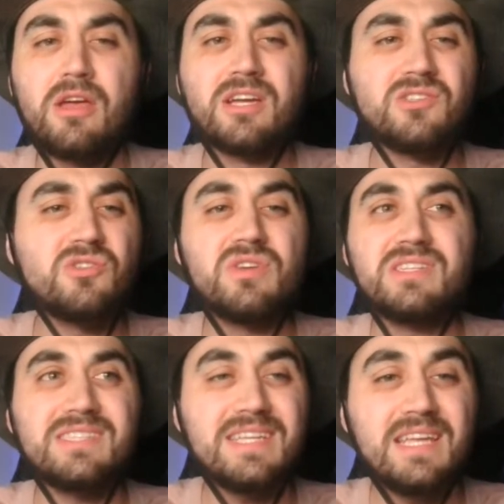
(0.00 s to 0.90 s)
because you could
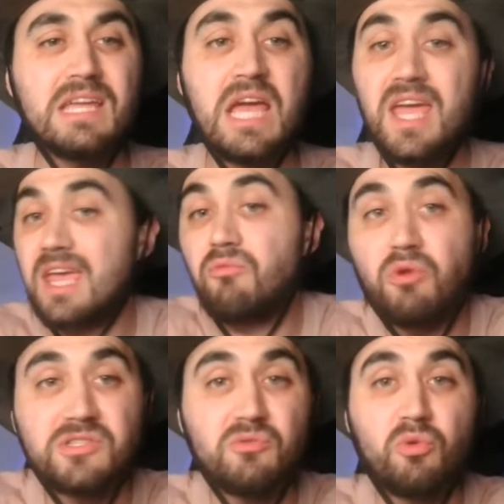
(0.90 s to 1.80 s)
see it
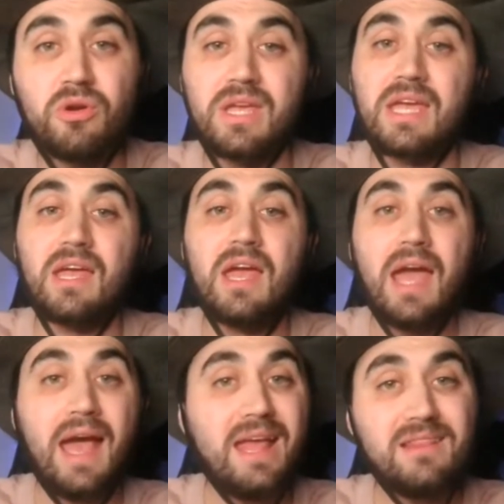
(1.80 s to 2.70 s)
wasn't working.
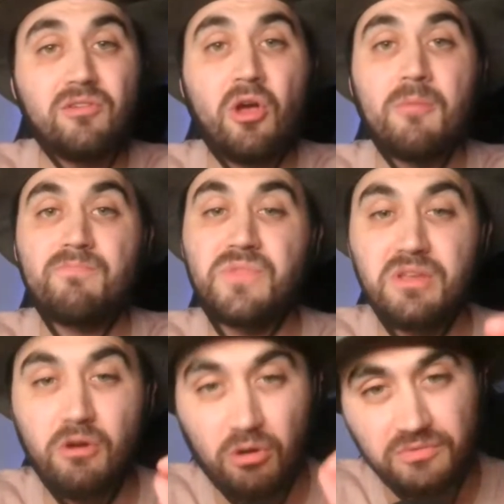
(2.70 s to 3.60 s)
And the
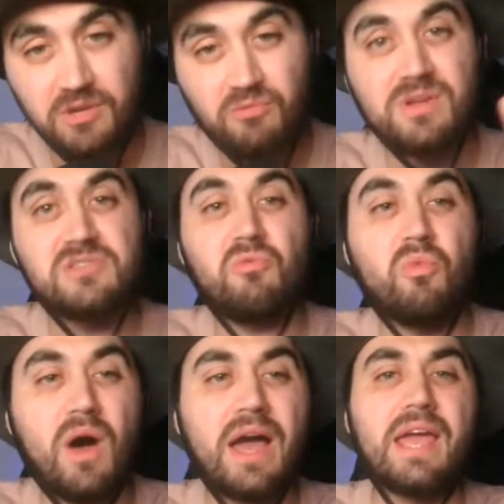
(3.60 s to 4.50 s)
only reason
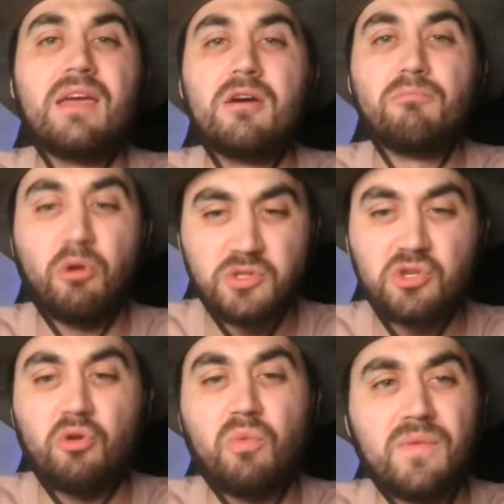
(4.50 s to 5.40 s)
why
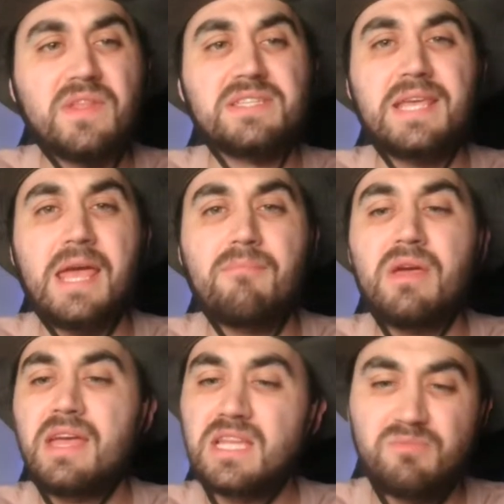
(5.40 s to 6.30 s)
Portugal won this game
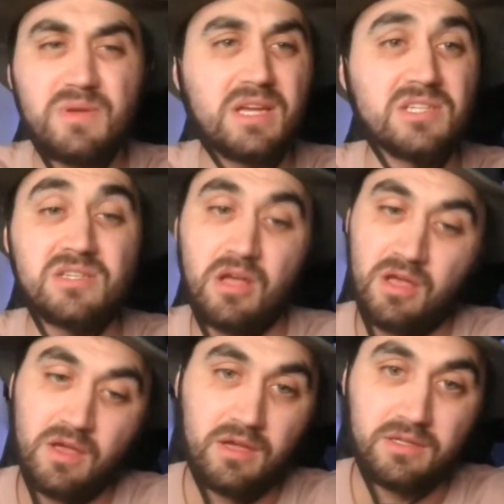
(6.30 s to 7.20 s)
is because...
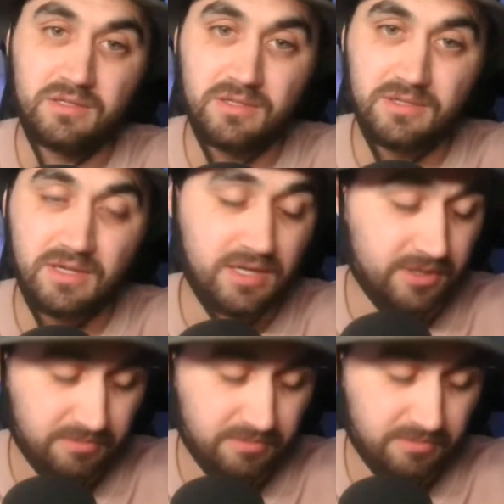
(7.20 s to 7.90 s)
Oh